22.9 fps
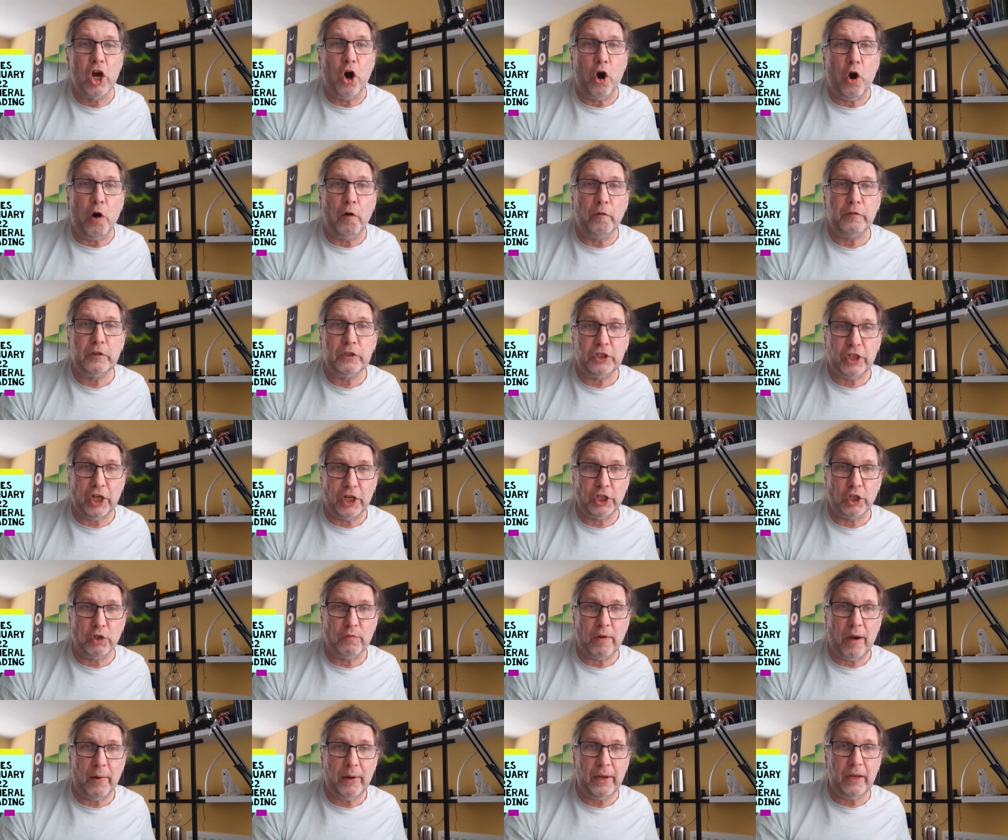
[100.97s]
of
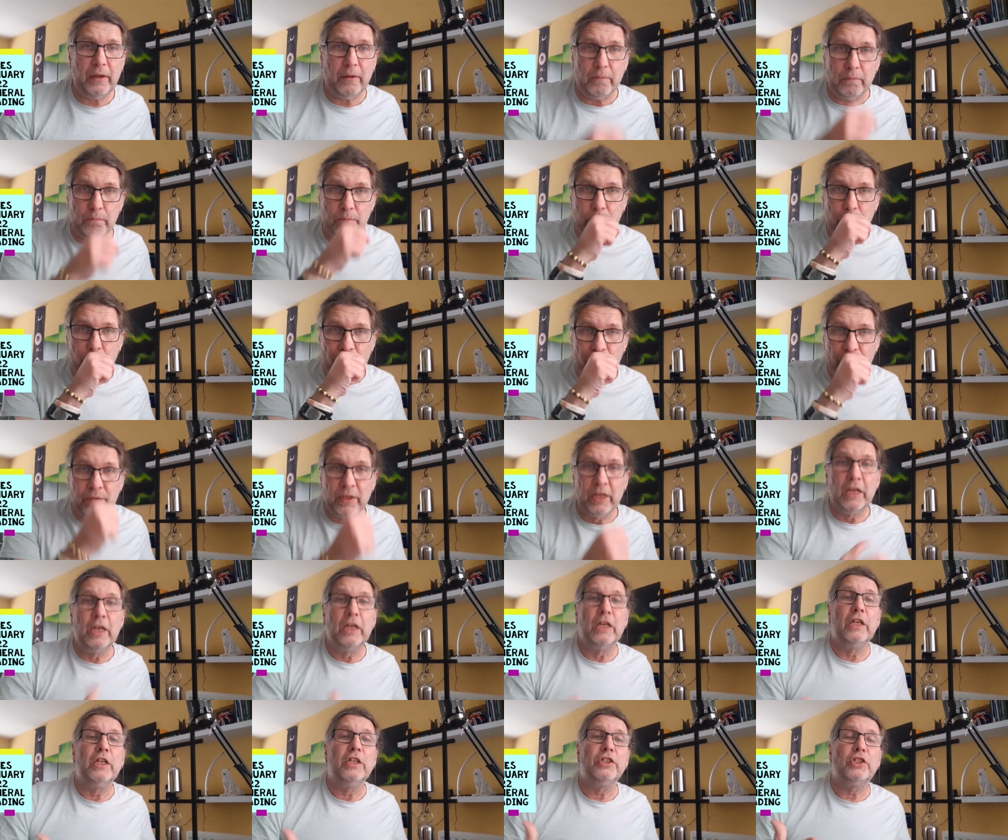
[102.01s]
January.
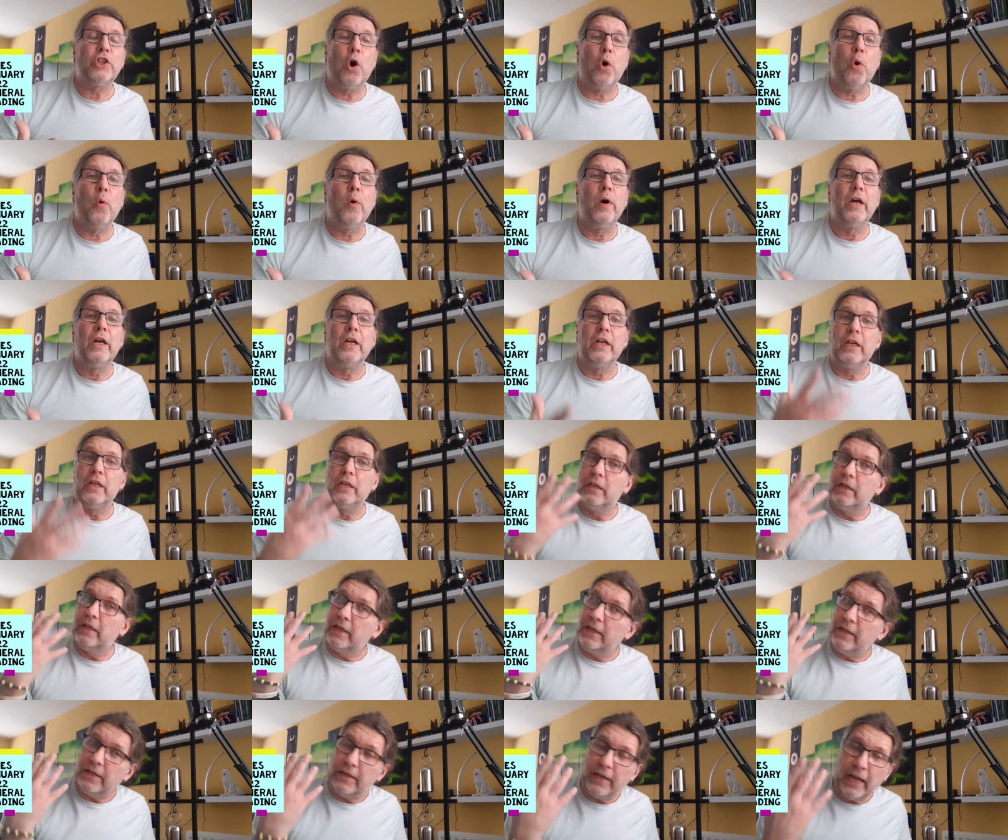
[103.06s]
So
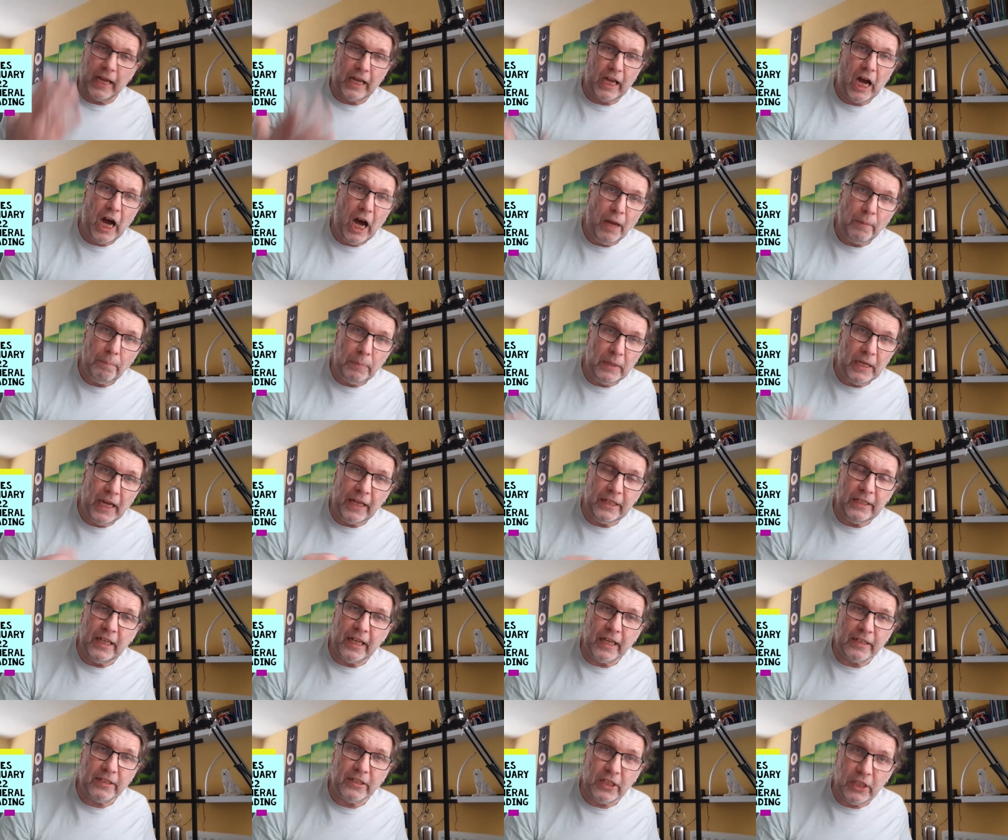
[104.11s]
there can't be any
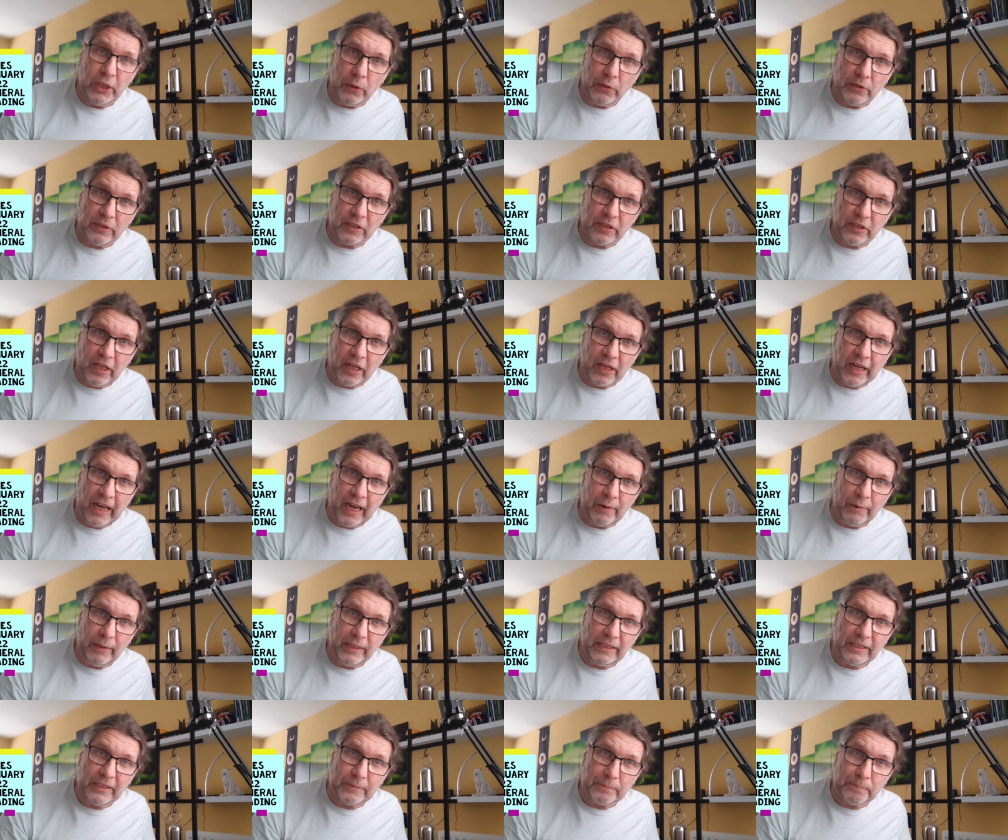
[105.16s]
excuses then,
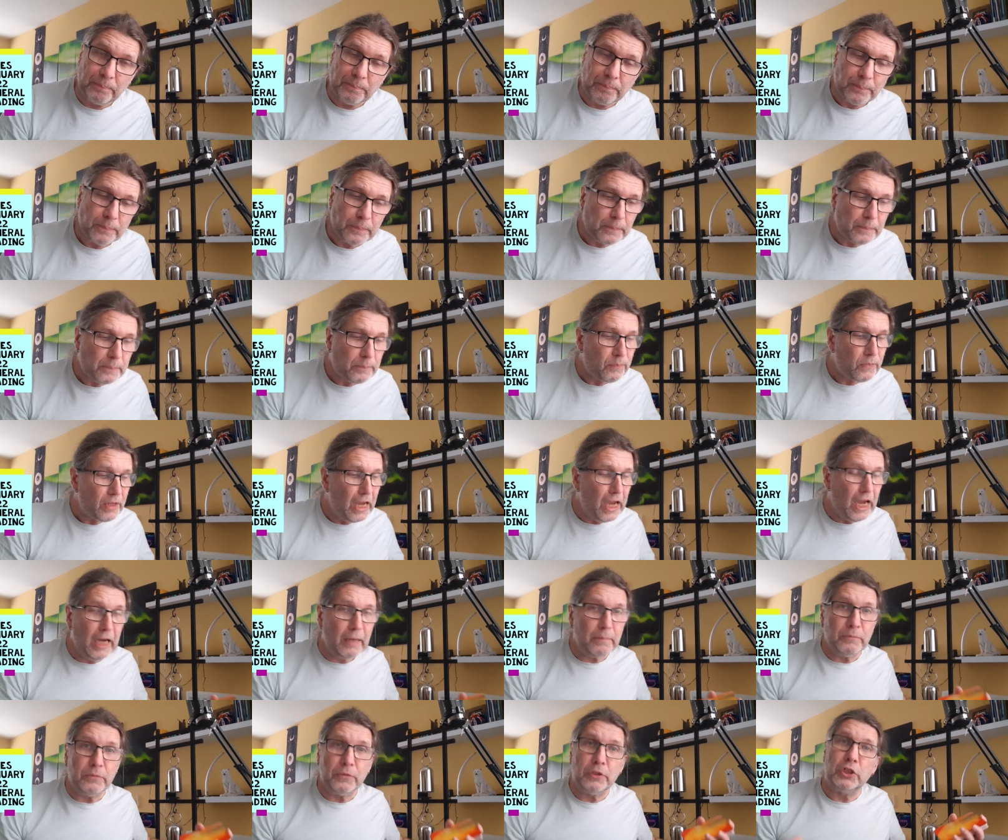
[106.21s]
Aries,
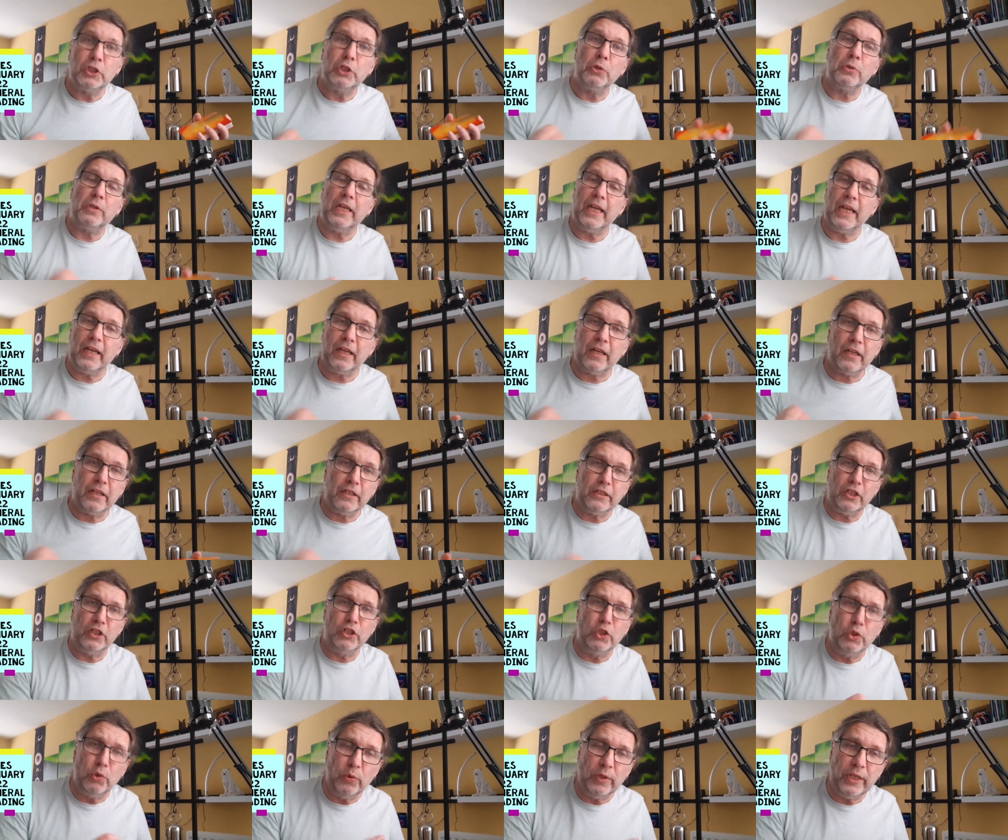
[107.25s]
um, to kick the
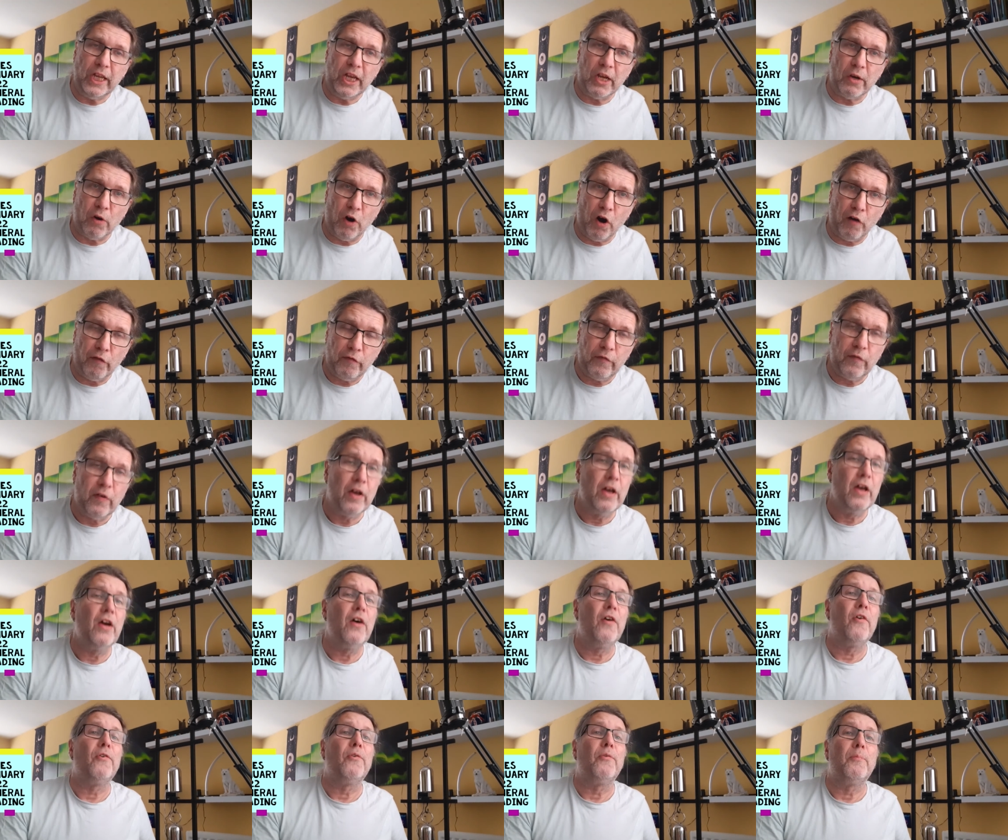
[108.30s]
new year off
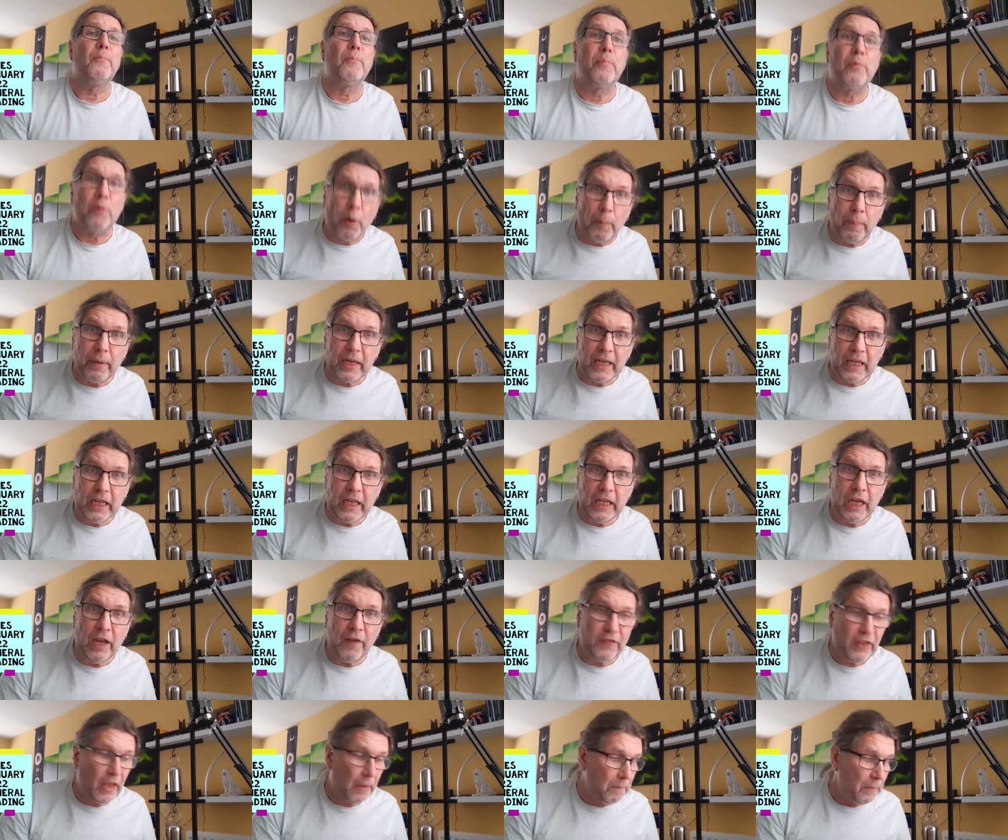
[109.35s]
properly,
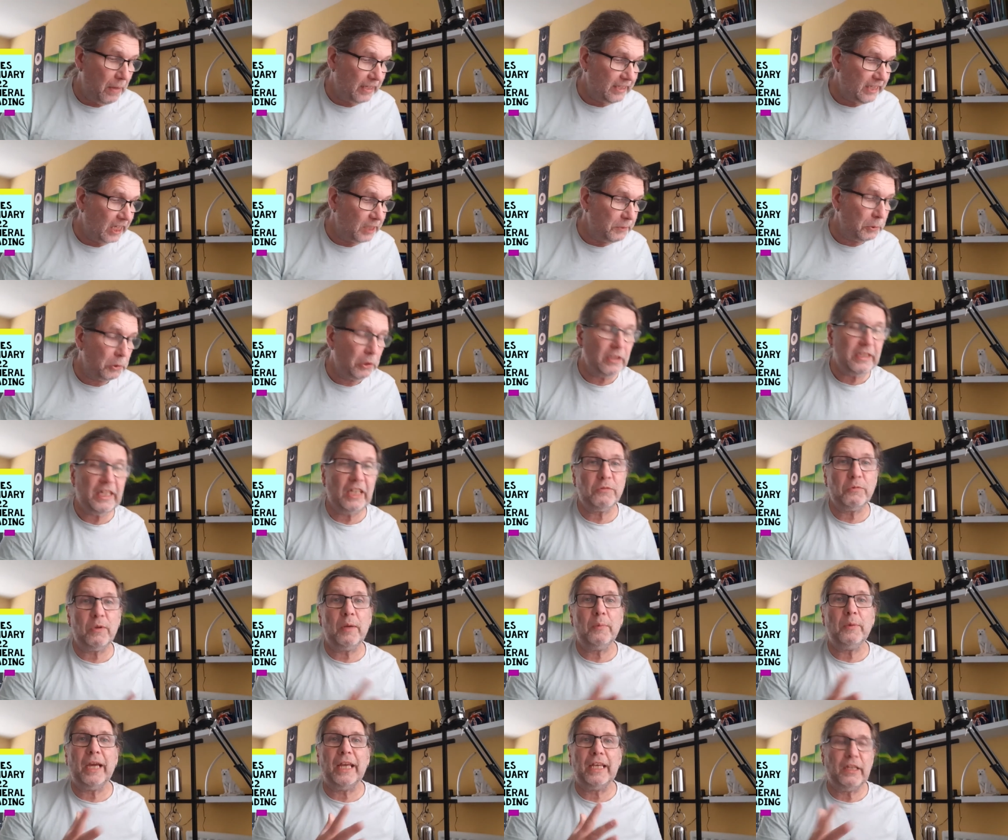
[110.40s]
if that makes sense, because that's what
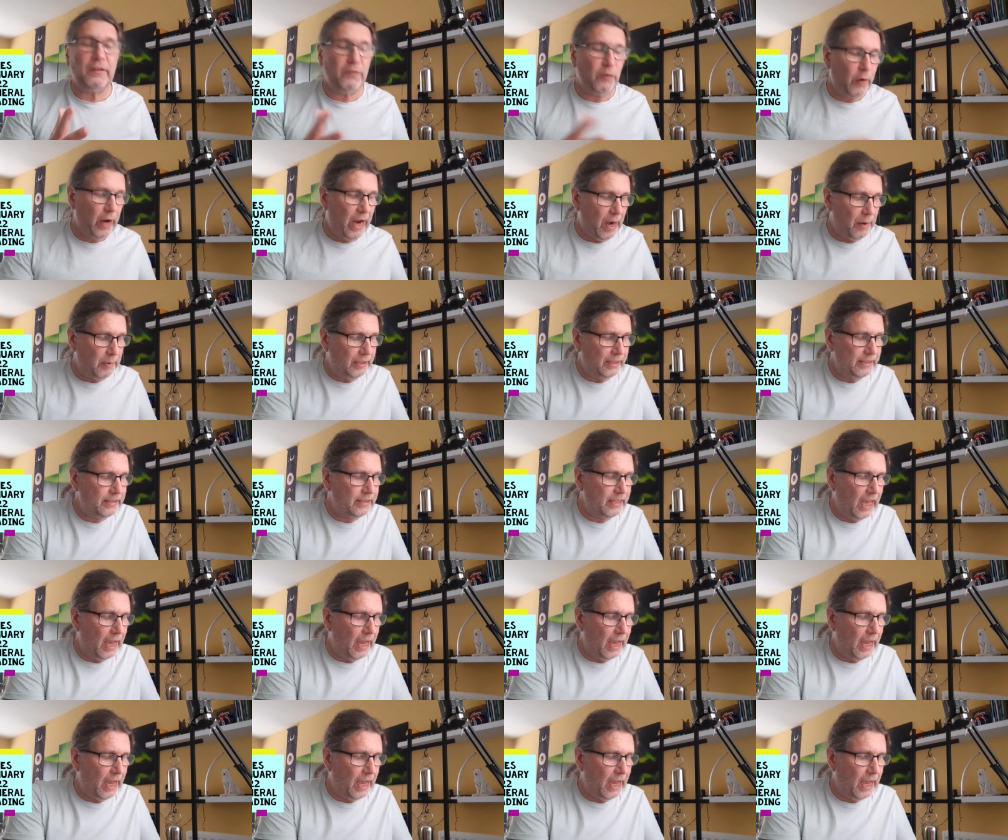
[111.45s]
I'm getting for Aries.